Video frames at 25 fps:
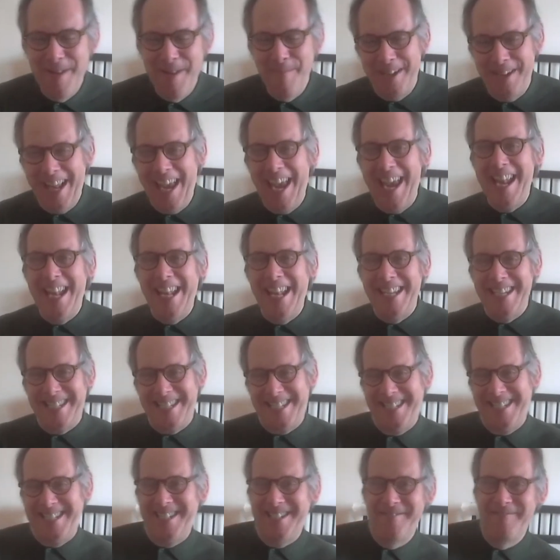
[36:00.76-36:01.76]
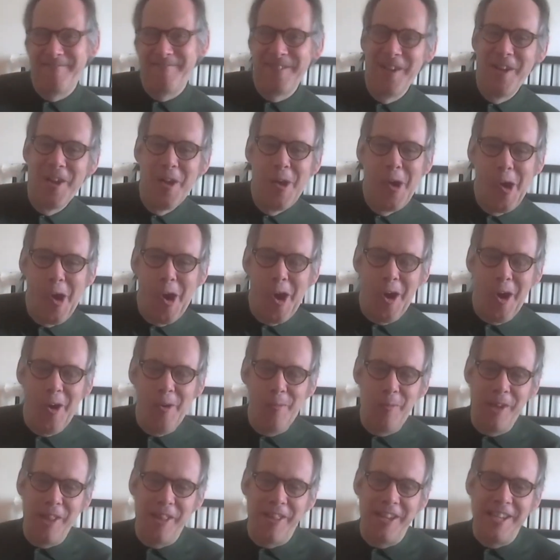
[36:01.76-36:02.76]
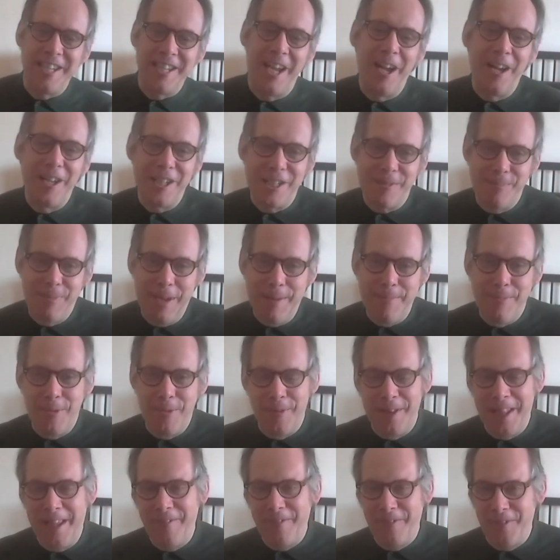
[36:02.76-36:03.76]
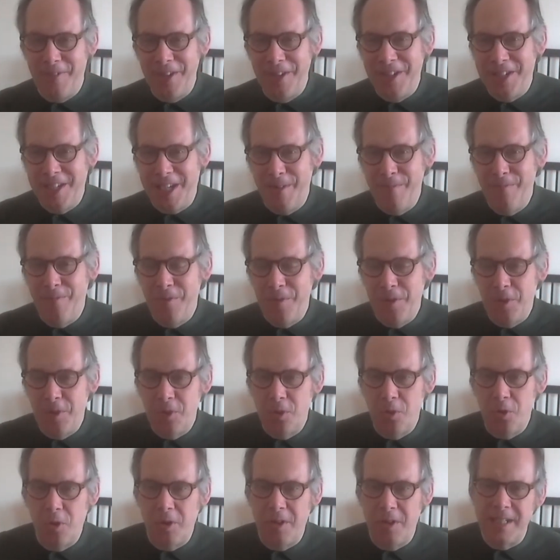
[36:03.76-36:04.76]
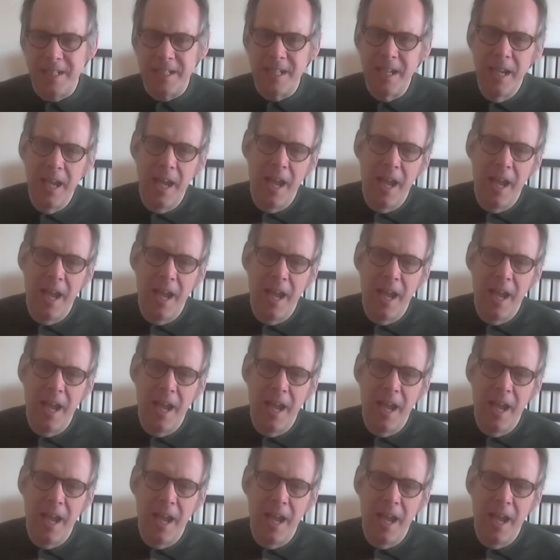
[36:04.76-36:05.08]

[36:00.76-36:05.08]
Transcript: playlist. One of the things I ask people when they first come through the door, because